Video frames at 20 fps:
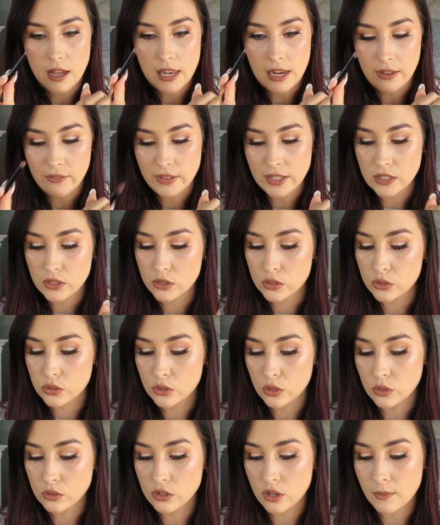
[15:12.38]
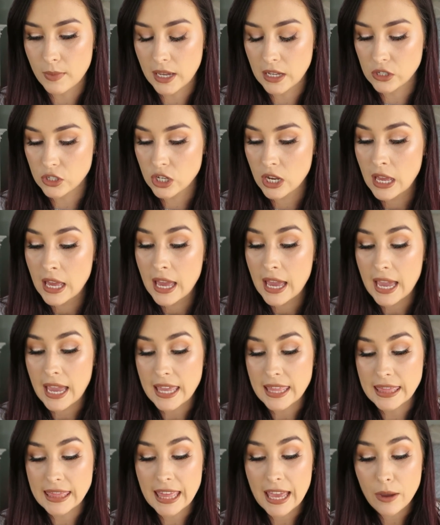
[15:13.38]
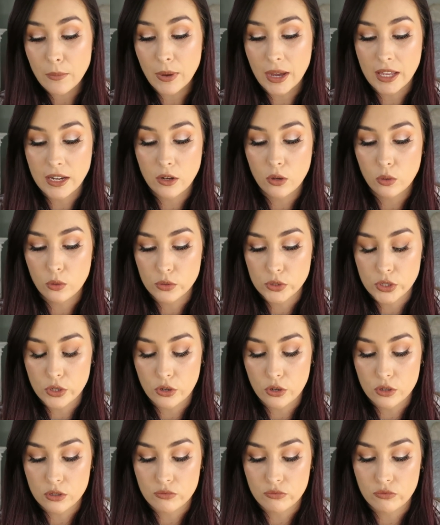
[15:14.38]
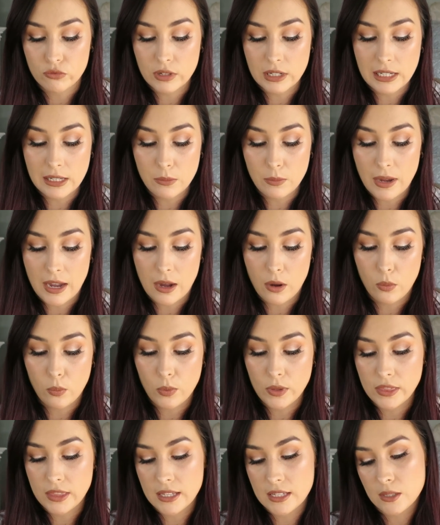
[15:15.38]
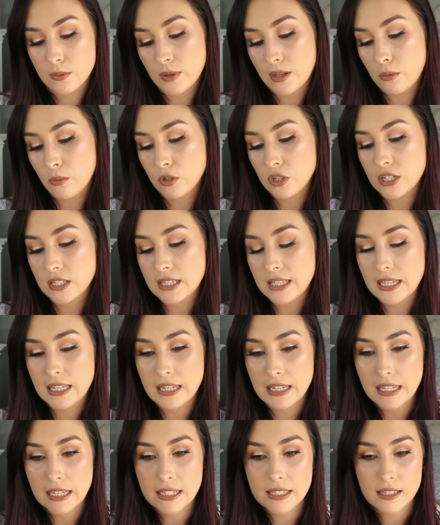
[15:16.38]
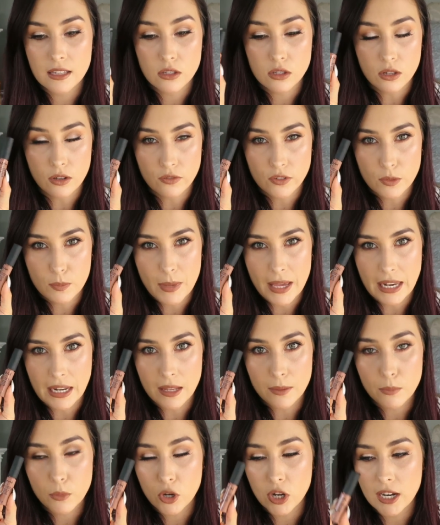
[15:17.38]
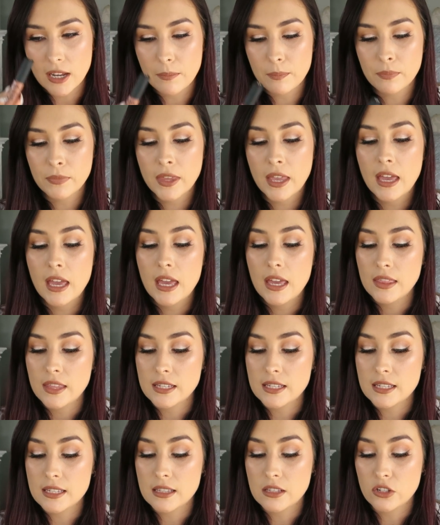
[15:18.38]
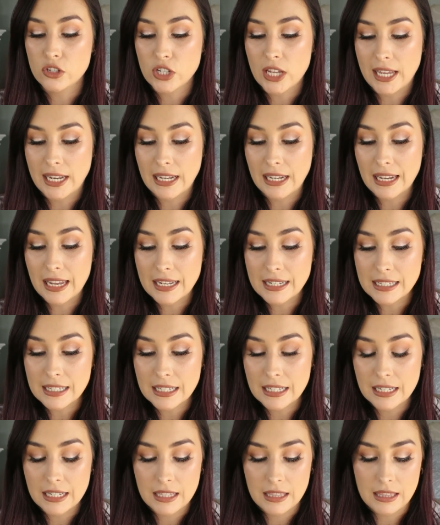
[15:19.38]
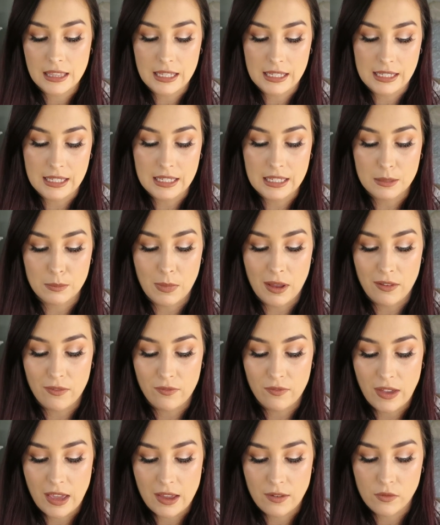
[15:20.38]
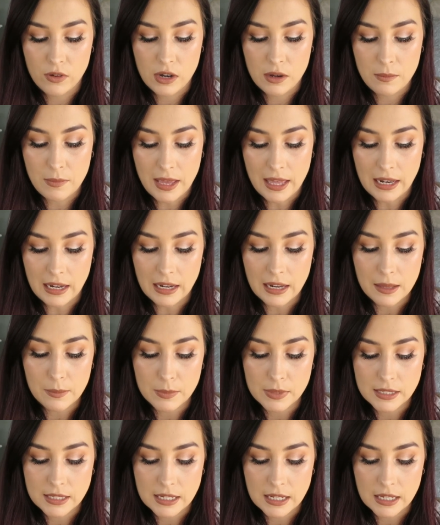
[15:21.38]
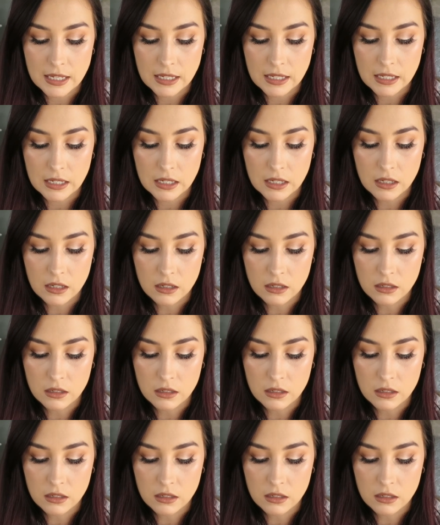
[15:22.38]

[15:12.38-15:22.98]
I love it so, so much. And that one also goes really well with this one, which is the NYX Soft Matte Lip Cream. This is in the shade London. This is my favourite matte lipstick.